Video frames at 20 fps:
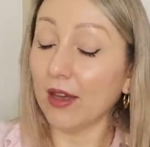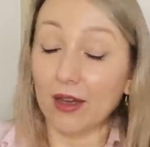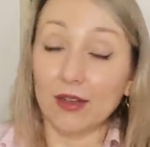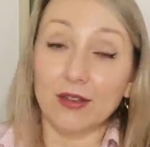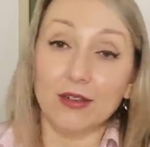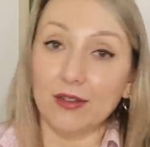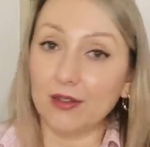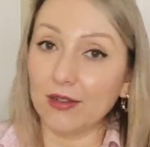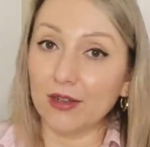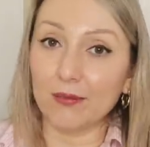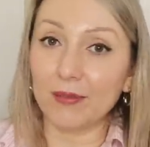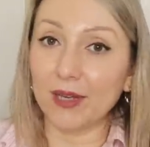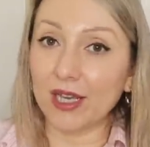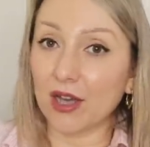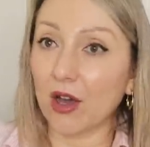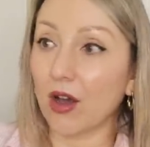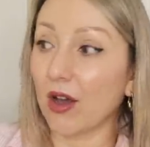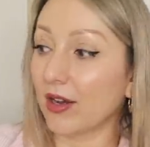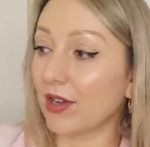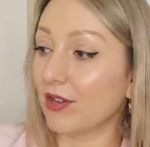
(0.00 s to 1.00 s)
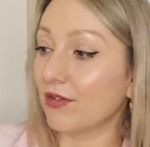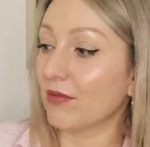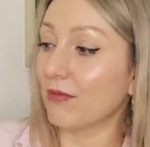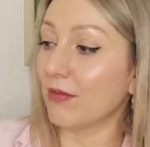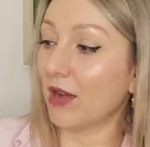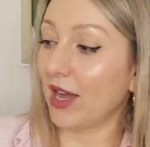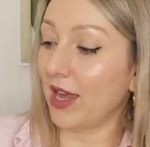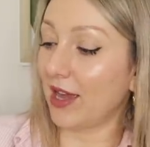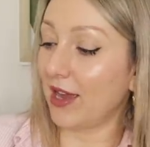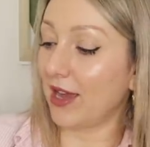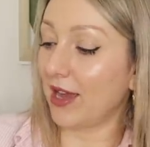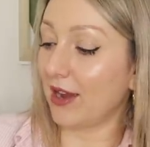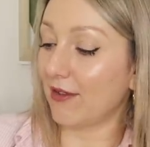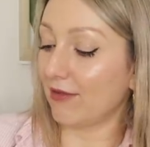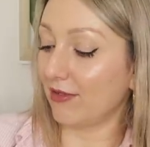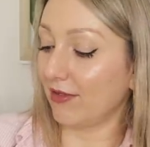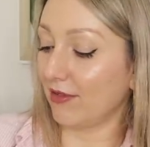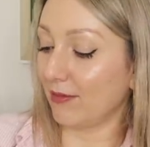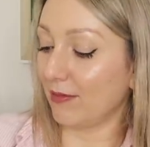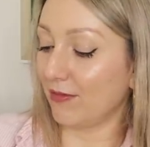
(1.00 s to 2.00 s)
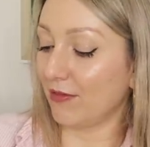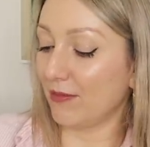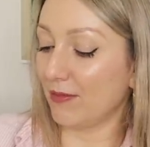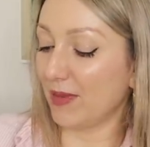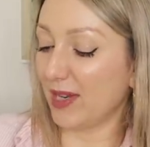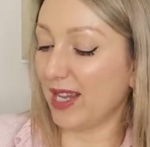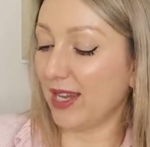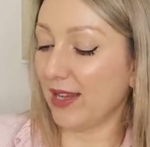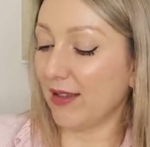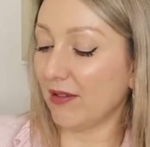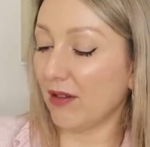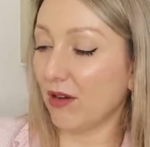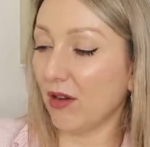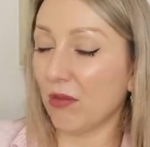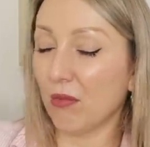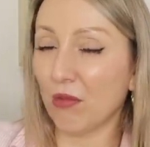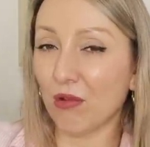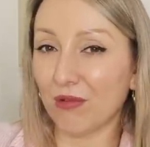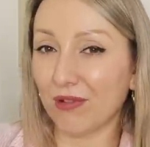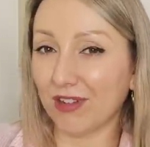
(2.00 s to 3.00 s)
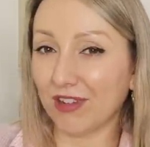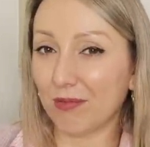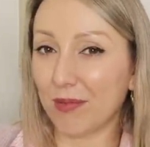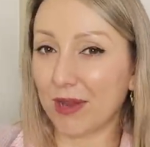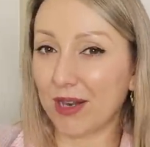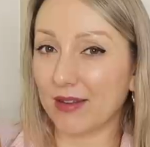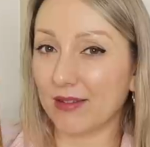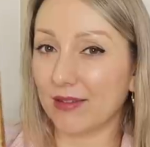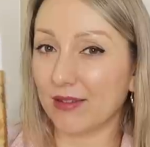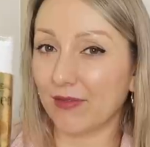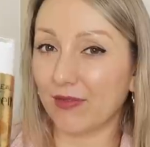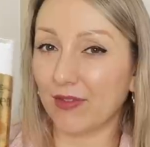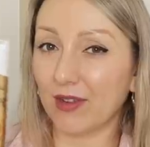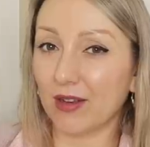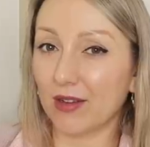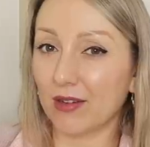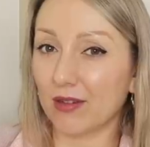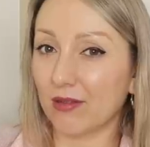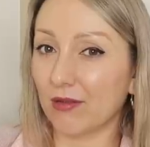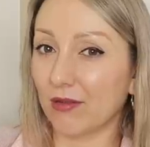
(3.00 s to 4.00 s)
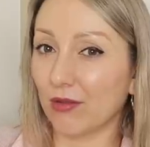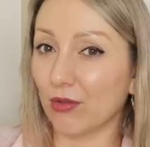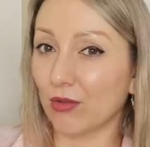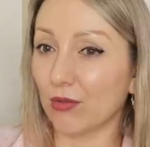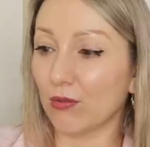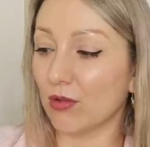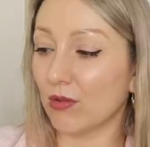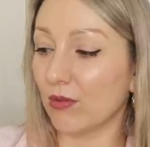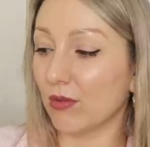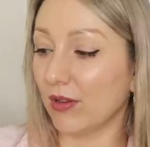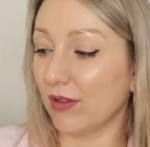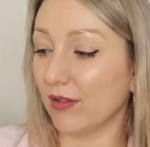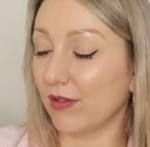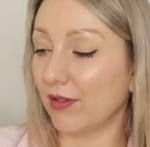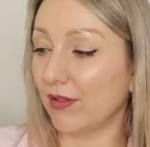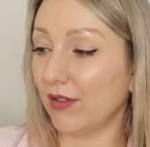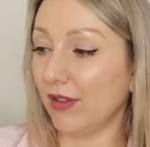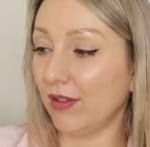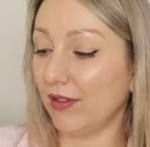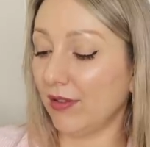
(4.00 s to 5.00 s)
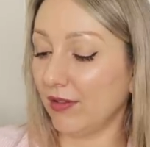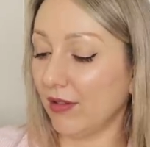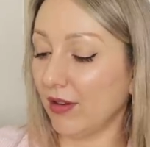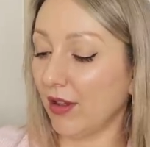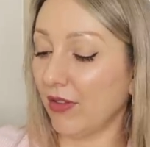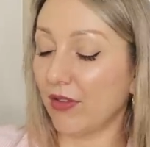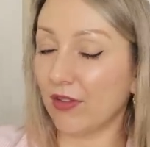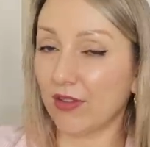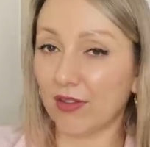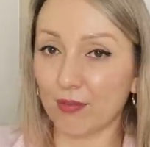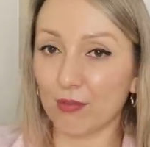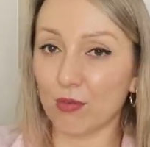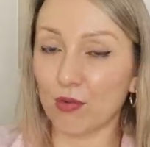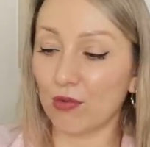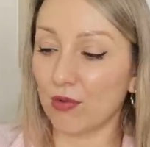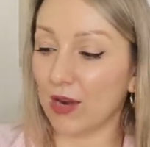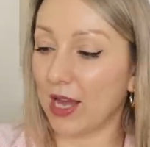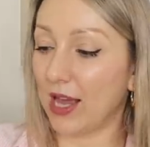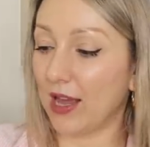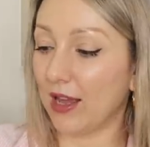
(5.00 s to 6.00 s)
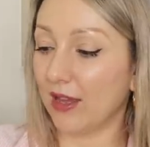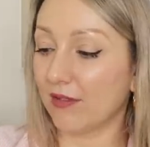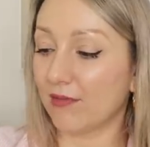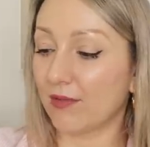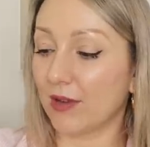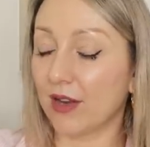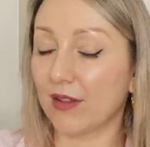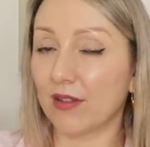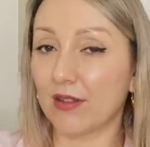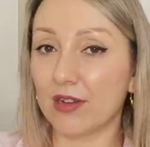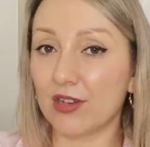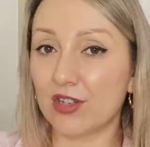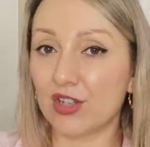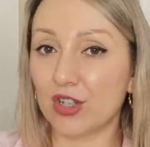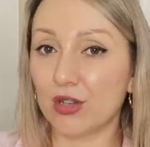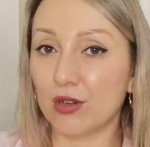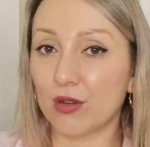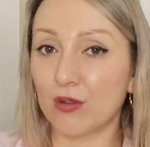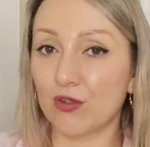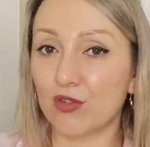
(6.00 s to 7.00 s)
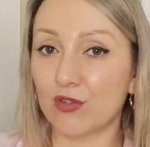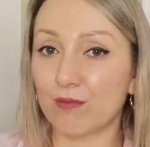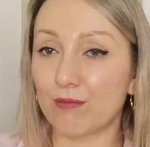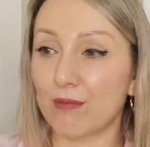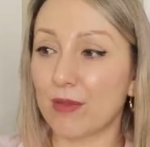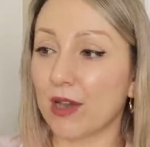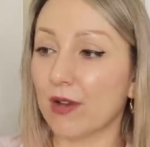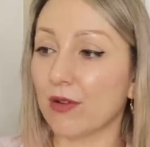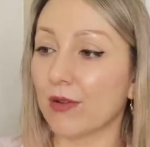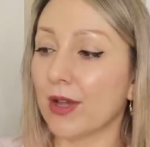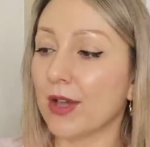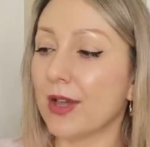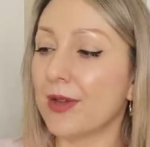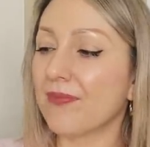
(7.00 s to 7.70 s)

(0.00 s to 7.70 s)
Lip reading: I don't know, be kinder on my hair or something. But it is a lot more expensive than normal ones. So this is like the smaller hairspray. It's only 200ml.